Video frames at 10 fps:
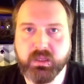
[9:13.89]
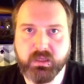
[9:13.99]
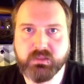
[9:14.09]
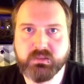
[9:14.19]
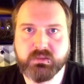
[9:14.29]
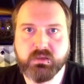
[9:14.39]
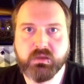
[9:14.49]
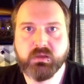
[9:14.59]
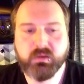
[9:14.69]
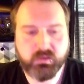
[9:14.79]
kids.
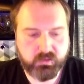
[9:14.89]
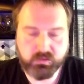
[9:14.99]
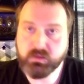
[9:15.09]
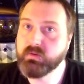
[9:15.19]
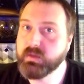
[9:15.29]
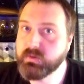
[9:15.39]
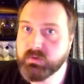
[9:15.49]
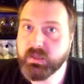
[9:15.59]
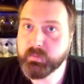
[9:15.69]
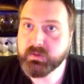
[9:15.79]
You know, they do
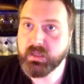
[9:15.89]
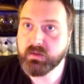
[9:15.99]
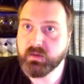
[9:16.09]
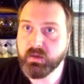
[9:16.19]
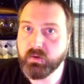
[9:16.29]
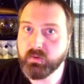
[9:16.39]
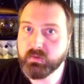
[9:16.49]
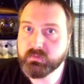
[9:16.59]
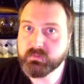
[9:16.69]
keep it down low.